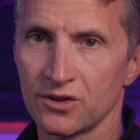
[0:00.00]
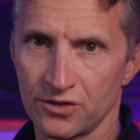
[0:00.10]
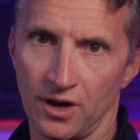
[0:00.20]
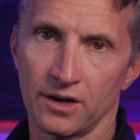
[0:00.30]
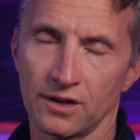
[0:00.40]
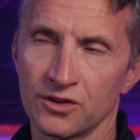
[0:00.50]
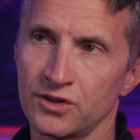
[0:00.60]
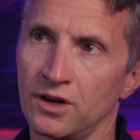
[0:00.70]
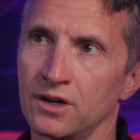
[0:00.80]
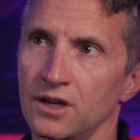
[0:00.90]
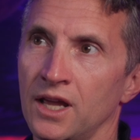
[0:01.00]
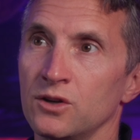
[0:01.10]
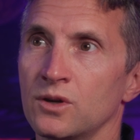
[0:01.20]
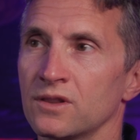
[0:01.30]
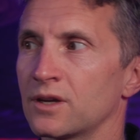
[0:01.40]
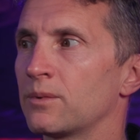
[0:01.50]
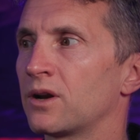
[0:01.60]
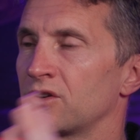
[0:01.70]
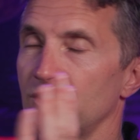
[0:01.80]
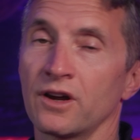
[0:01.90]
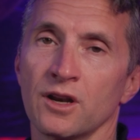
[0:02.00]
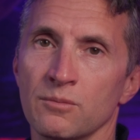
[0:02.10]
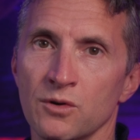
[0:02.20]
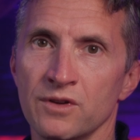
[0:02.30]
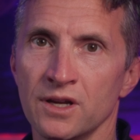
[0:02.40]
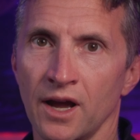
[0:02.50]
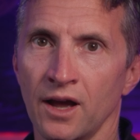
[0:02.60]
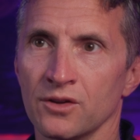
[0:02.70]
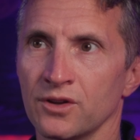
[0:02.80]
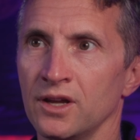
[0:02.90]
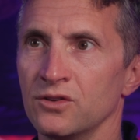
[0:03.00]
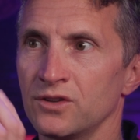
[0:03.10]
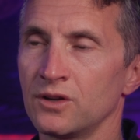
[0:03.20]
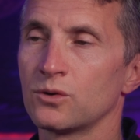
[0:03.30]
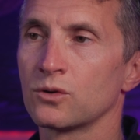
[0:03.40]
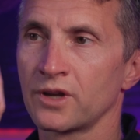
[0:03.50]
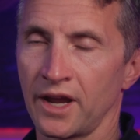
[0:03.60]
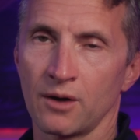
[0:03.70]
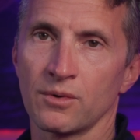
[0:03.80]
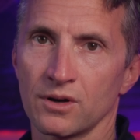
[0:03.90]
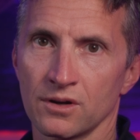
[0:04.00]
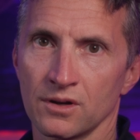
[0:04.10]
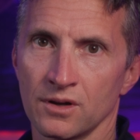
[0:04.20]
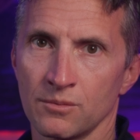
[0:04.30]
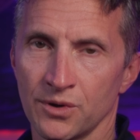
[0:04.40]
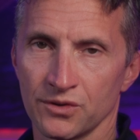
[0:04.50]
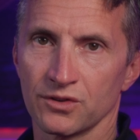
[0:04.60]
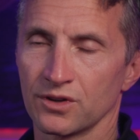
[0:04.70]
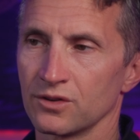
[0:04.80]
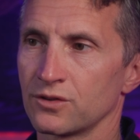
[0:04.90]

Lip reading: a shot, and you can think about a shot in a movie as a single camera position.